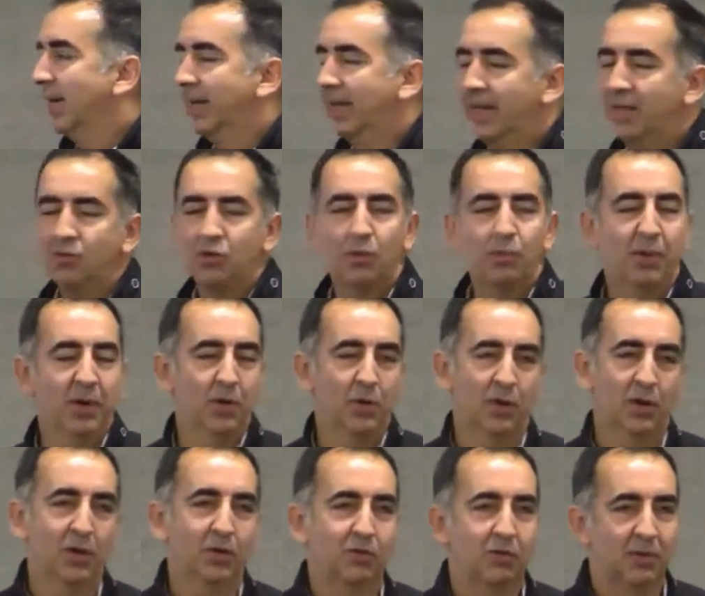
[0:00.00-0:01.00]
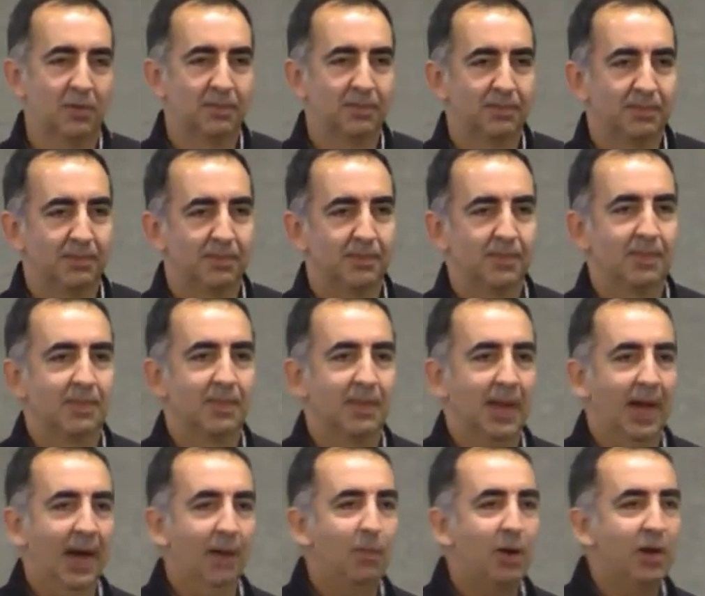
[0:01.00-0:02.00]
Intrapreneurs,
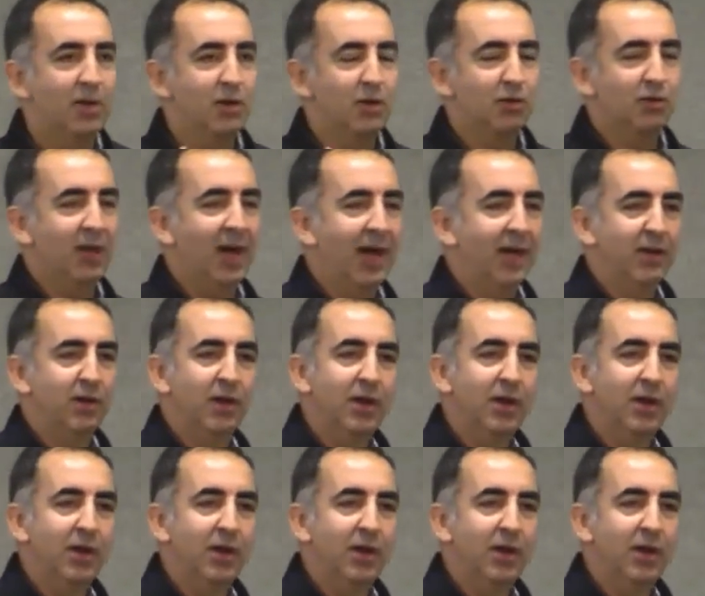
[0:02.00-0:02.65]
I'm on your side.